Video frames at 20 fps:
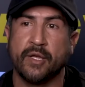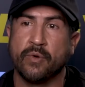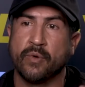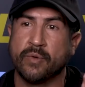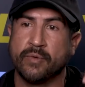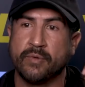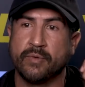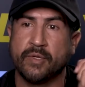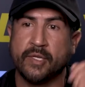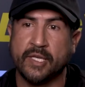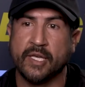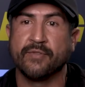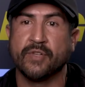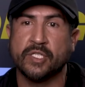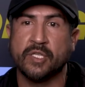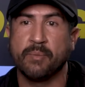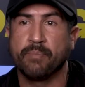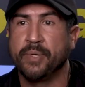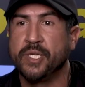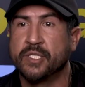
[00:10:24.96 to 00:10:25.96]
they would give
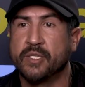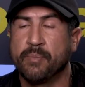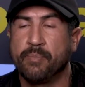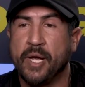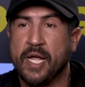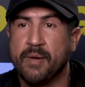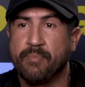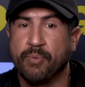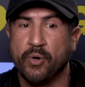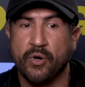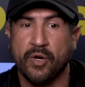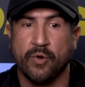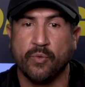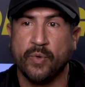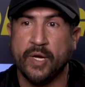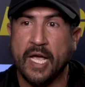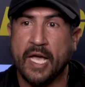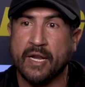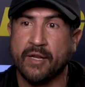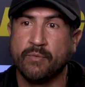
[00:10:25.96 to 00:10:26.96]
us a piece of paper, and
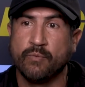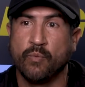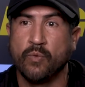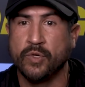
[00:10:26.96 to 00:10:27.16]
we had